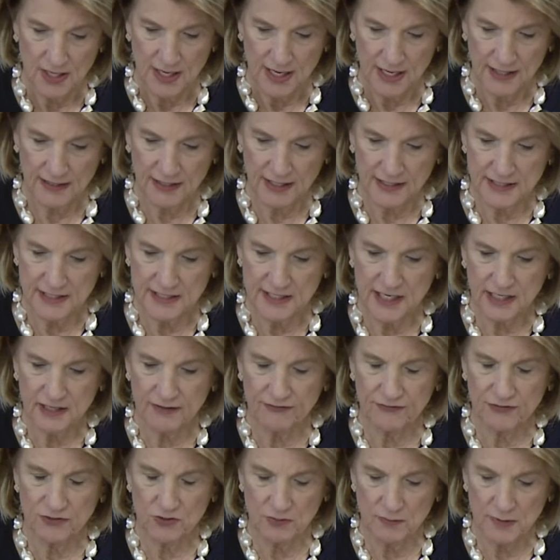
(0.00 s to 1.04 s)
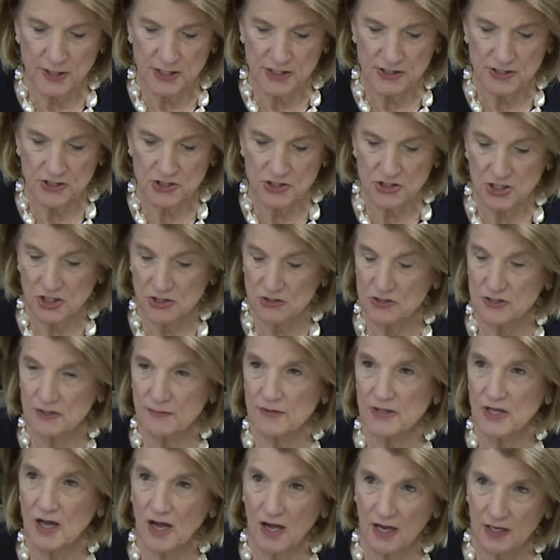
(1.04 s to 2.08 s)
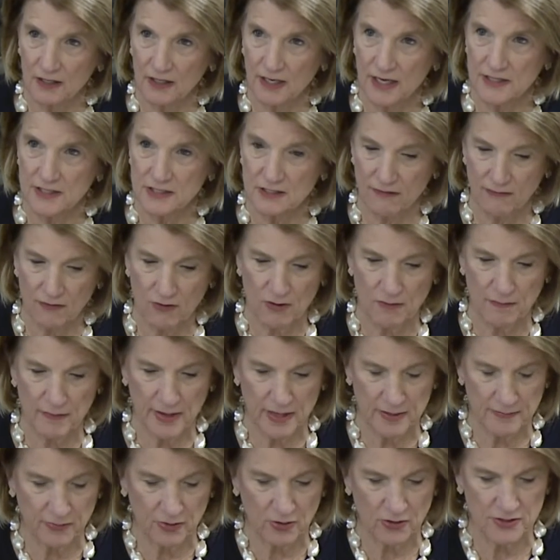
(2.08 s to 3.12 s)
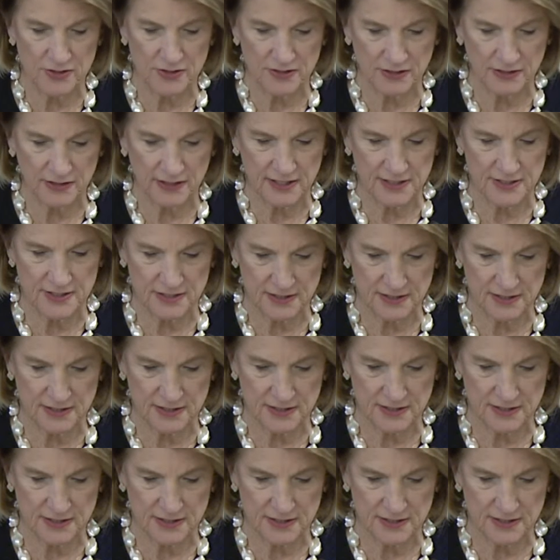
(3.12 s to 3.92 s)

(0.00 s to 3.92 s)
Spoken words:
I'd like to take a few minutes to share some of the highlights of our bipartisan legislation.